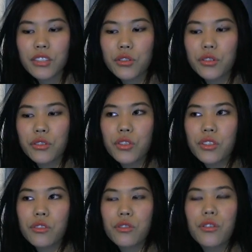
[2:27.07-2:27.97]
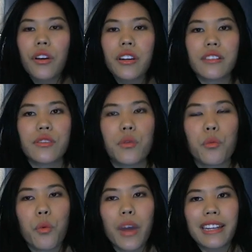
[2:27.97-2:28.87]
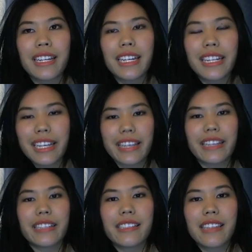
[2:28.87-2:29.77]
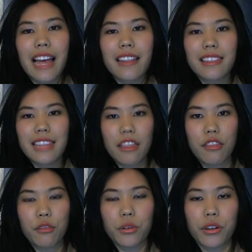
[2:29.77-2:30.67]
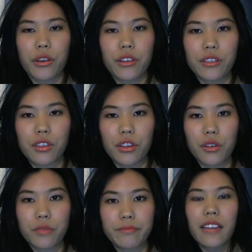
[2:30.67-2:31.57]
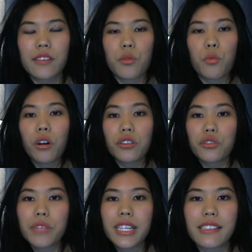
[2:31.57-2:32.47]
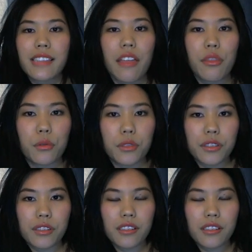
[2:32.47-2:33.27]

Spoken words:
to just notice when it is that that thought occurs to you. So what triggers that thought?